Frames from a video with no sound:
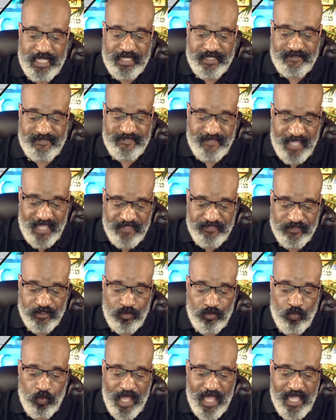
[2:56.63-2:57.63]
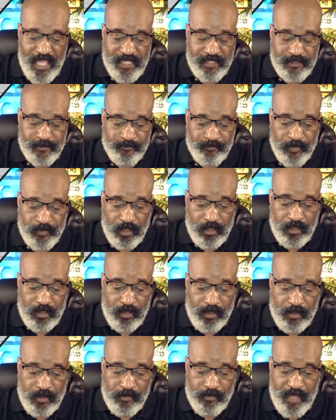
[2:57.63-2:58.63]
Nathan Wade.
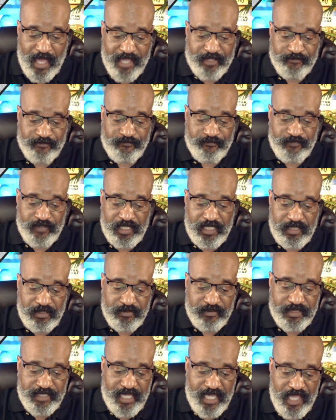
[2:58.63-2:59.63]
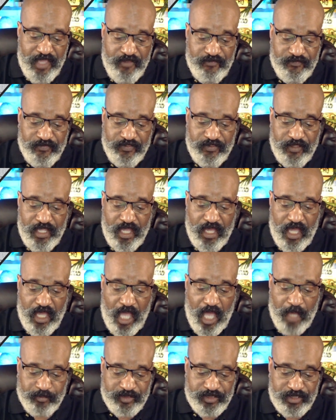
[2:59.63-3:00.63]
McAfee gave the
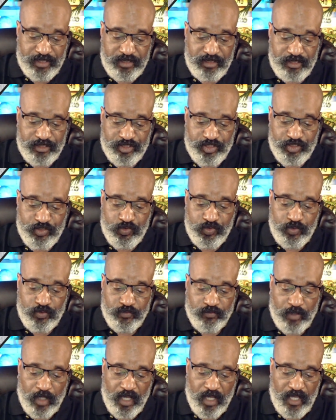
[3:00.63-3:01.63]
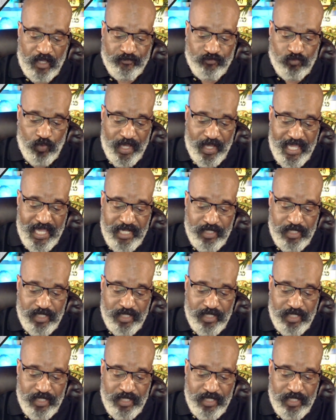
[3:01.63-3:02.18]
option of Wade